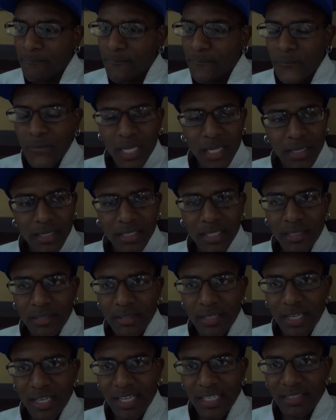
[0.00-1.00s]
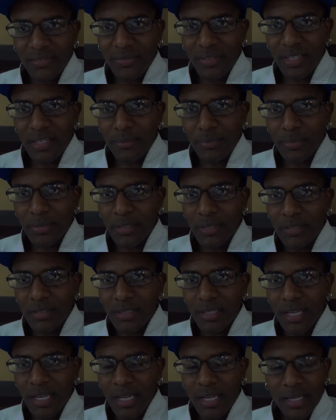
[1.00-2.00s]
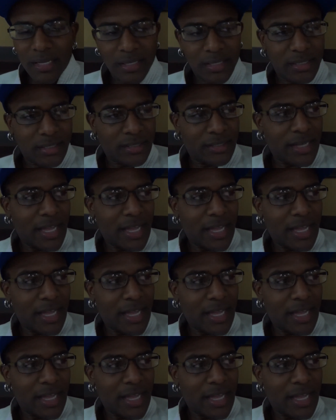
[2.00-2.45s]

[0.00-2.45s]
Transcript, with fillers: Yeah, because yesterday I got the video pretty early. I uh,